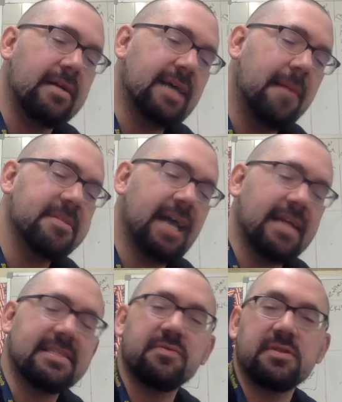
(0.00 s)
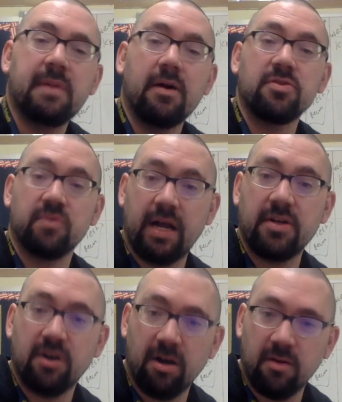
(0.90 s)
Thomas Edison was about direct
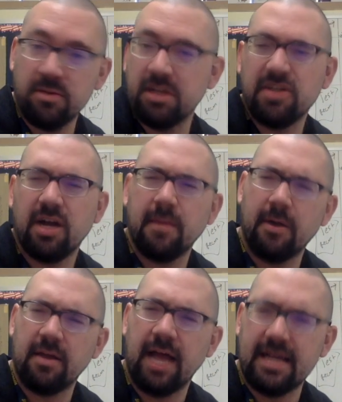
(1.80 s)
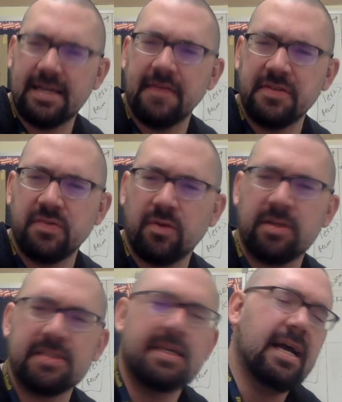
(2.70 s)
current, which I'll talk about in class how this works,